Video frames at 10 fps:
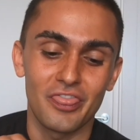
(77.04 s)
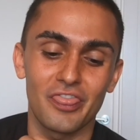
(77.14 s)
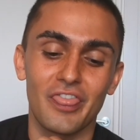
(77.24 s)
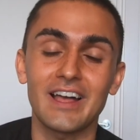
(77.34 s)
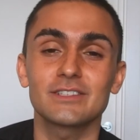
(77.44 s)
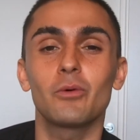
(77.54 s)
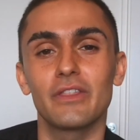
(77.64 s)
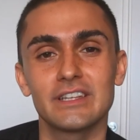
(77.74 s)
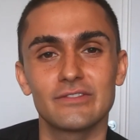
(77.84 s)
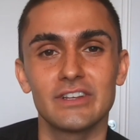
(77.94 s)
that's what
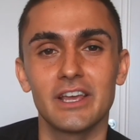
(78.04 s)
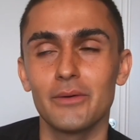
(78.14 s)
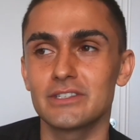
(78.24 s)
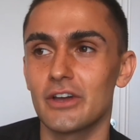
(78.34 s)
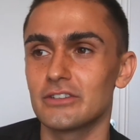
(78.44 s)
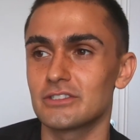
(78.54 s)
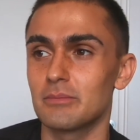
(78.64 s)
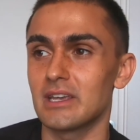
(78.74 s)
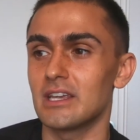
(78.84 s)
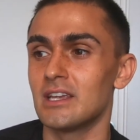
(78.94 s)
this video is going to
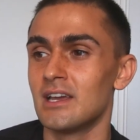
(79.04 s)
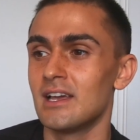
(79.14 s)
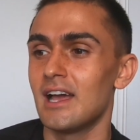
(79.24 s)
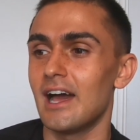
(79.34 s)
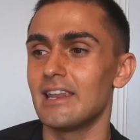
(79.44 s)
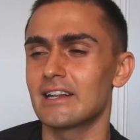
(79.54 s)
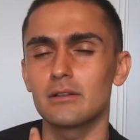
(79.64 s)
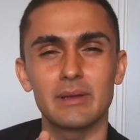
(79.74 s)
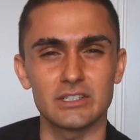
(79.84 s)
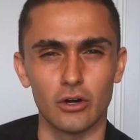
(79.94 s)
be a little
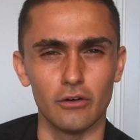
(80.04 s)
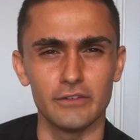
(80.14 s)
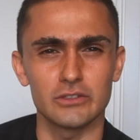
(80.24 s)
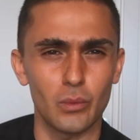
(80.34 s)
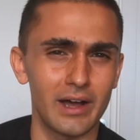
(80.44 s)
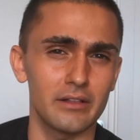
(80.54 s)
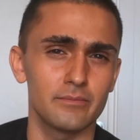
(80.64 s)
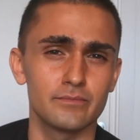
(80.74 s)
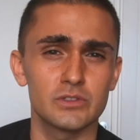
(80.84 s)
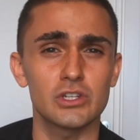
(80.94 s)
bit of as well.
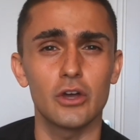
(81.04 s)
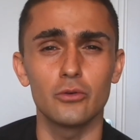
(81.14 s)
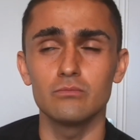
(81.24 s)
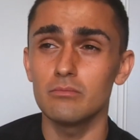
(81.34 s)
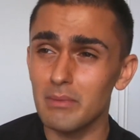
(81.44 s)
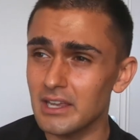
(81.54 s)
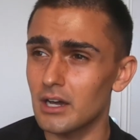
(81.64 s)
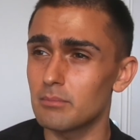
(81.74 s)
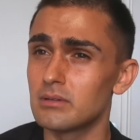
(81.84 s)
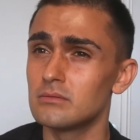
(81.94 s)
So
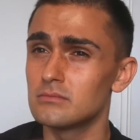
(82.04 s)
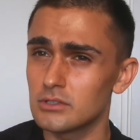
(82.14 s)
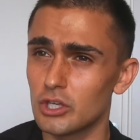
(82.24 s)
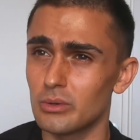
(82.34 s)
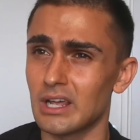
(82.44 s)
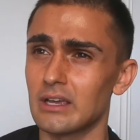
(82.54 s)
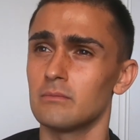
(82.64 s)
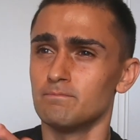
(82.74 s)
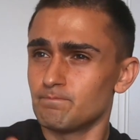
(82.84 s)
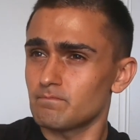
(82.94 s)
makeup, Q&A,
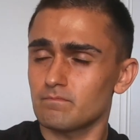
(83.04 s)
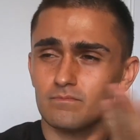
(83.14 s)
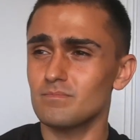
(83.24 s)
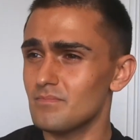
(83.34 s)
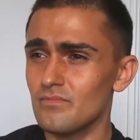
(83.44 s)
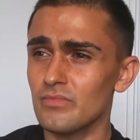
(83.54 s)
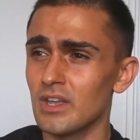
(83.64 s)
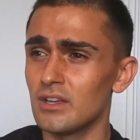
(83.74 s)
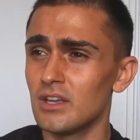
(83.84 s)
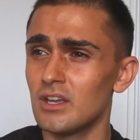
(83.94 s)

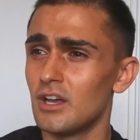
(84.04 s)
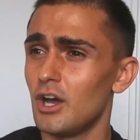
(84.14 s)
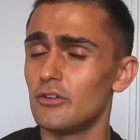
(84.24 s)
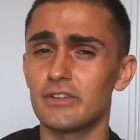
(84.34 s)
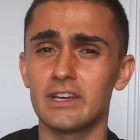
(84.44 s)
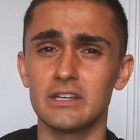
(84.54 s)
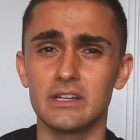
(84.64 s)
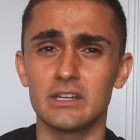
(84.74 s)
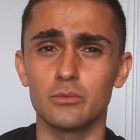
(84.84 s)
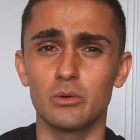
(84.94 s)
hopefully
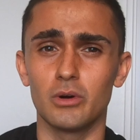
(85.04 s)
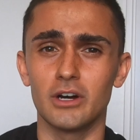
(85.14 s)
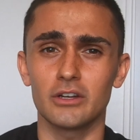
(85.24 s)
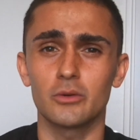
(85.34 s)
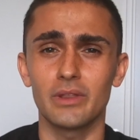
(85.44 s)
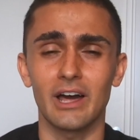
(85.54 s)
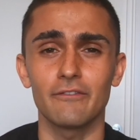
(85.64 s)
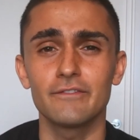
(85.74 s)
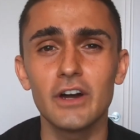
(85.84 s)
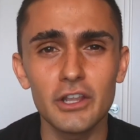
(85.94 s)
it will work.
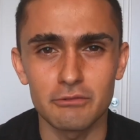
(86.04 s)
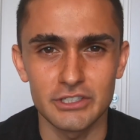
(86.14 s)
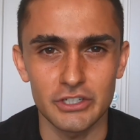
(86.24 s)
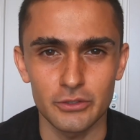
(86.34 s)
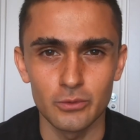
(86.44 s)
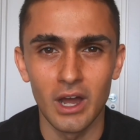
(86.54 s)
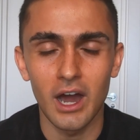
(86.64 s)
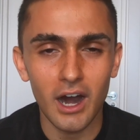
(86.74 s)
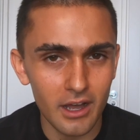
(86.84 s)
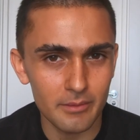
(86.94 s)
Without further ado,
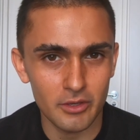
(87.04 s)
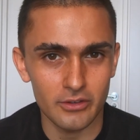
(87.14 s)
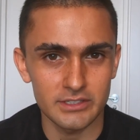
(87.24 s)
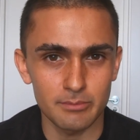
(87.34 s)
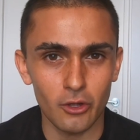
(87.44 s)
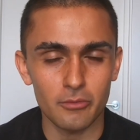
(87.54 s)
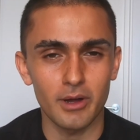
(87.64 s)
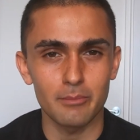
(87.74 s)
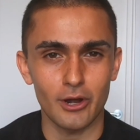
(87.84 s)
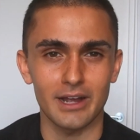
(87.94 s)
I'm going to block
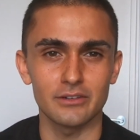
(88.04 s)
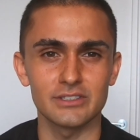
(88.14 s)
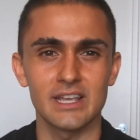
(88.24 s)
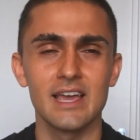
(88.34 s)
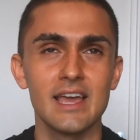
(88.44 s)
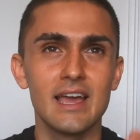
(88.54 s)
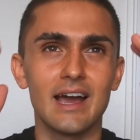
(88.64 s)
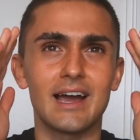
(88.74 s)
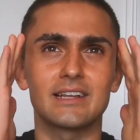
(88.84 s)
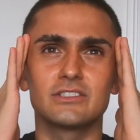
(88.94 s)
my brows
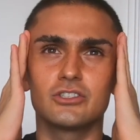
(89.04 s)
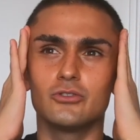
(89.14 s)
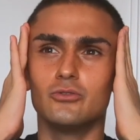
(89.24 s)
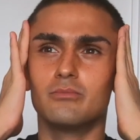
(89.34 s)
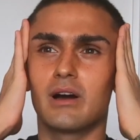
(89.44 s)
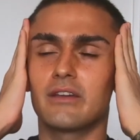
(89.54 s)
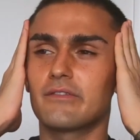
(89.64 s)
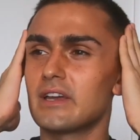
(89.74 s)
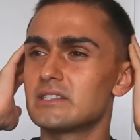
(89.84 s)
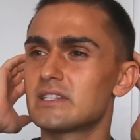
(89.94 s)
and do my
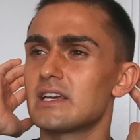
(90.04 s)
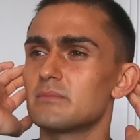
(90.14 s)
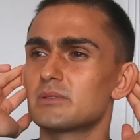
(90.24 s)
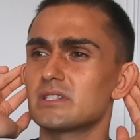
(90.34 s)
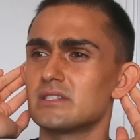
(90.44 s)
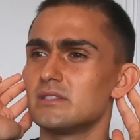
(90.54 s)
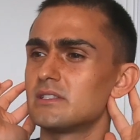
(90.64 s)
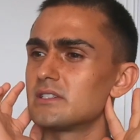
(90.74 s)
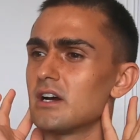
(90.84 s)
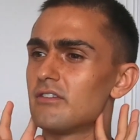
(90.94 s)
face tapes and
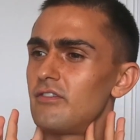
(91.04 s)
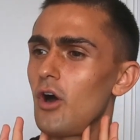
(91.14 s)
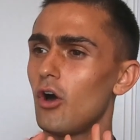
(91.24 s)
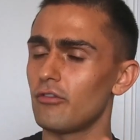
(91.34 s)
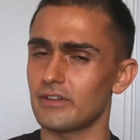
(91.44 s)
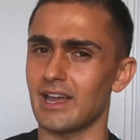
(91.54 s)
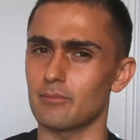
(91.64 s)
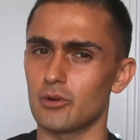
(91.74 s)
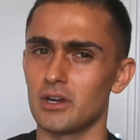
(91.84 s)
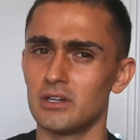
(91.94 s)
stuff off
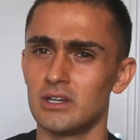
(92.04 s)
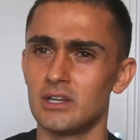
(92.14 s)
camera,